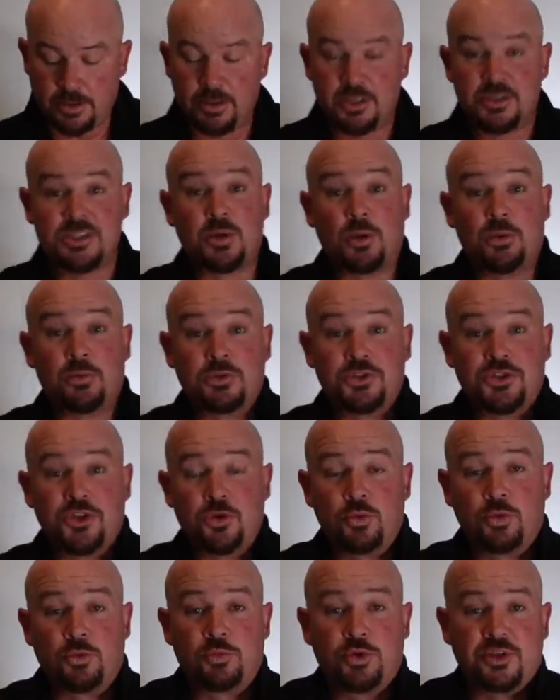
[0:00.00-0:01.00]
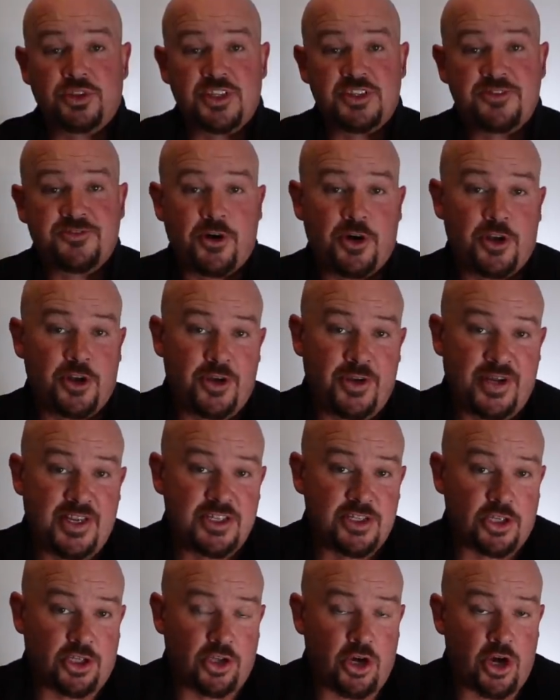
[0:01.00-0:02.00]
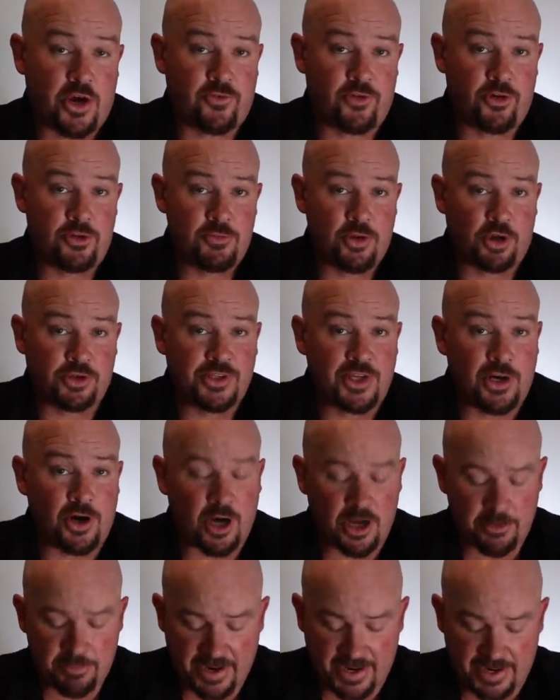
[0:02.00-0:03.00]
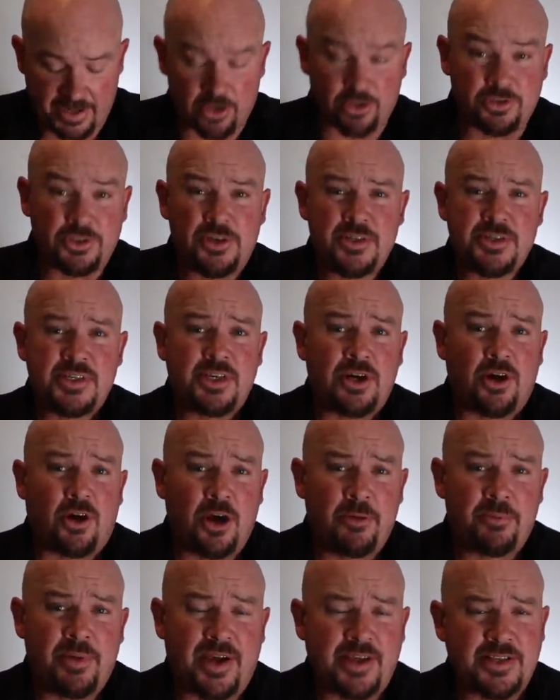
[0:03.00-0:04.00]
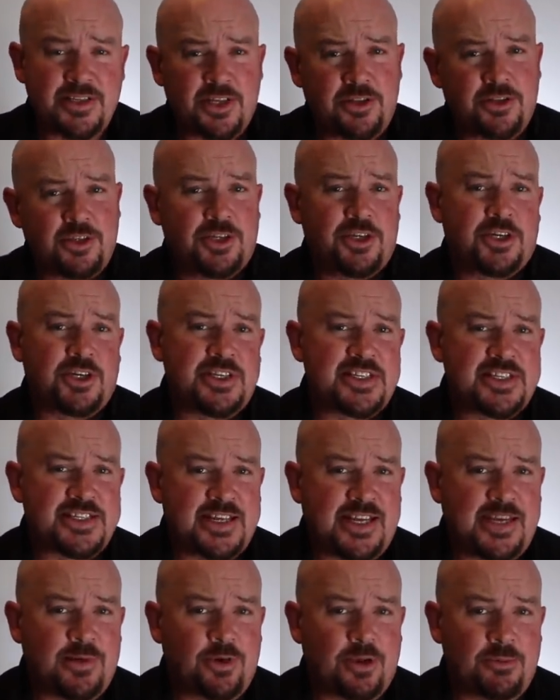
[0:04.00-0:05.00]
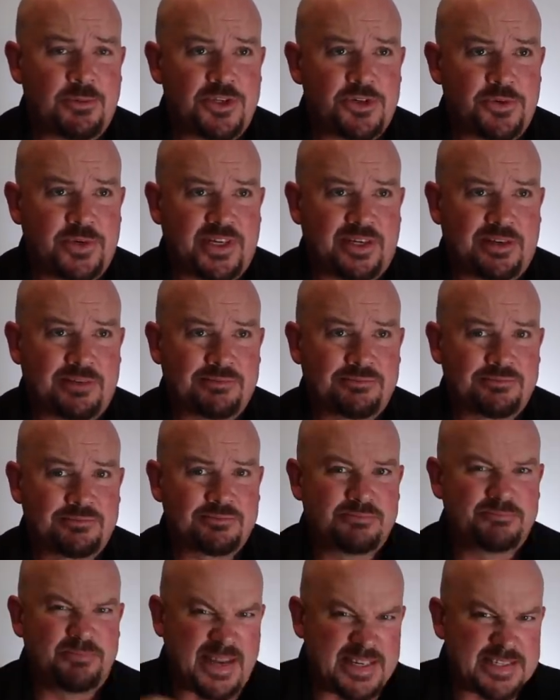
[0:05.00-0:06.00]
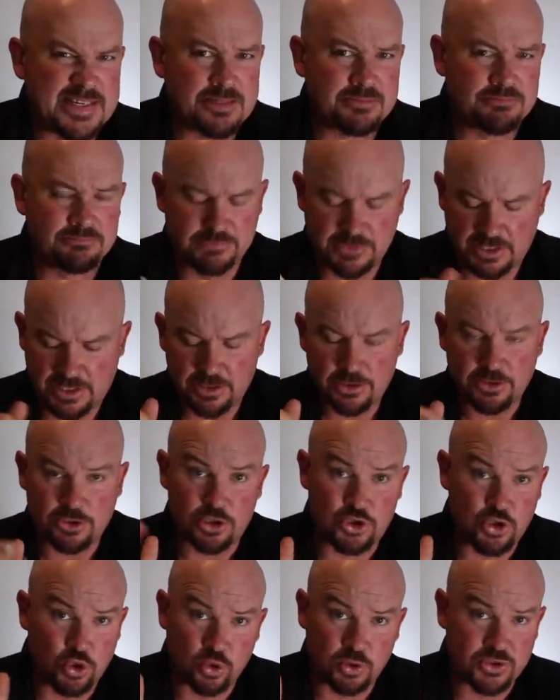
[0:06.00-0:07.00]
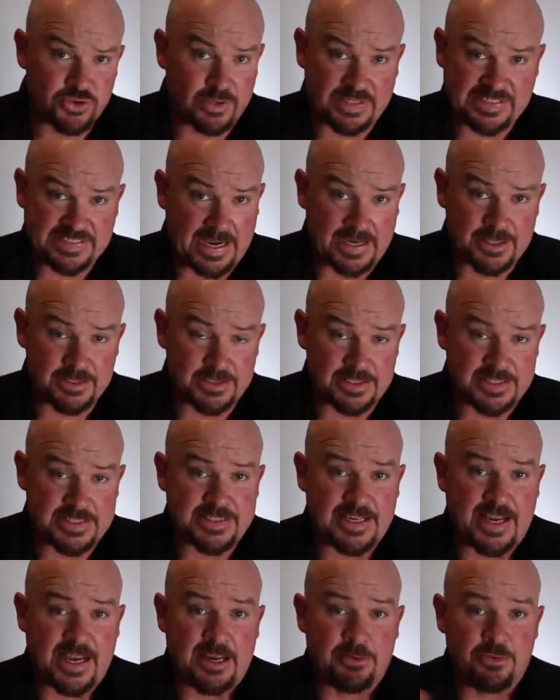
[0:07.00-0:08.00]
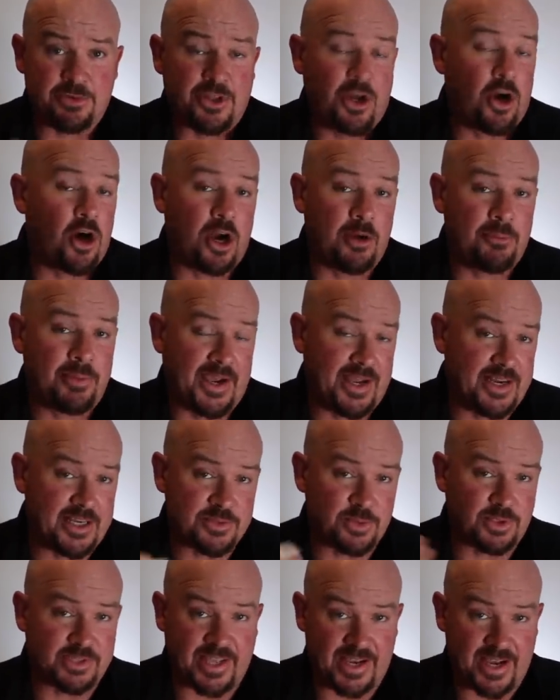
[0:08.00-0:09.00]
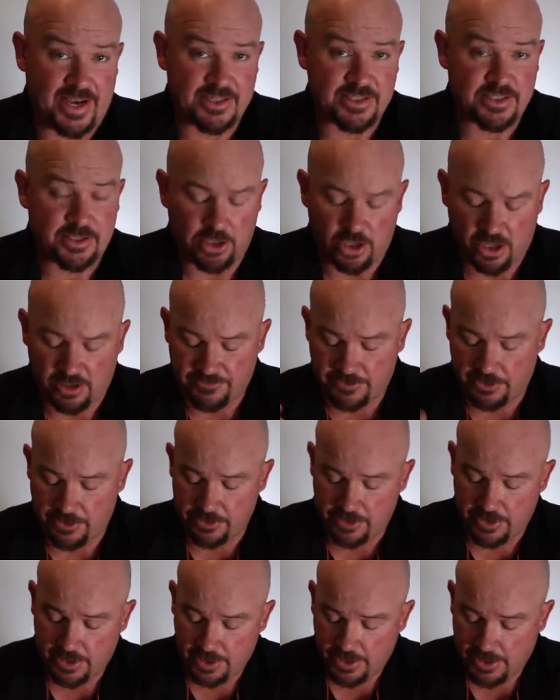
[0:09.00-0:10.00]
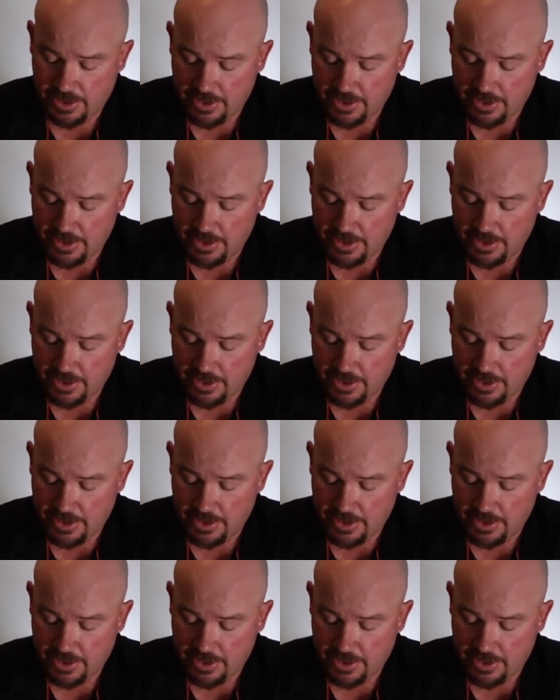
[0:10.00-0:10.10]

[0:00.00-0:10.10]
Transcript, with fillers: So what we'll do, we'll put this photo into Lightroom on the iPad. I'll use the iPad so that you can see what I'm doing better. The tools are exactly the same on the iPad as what they are to the iPhone.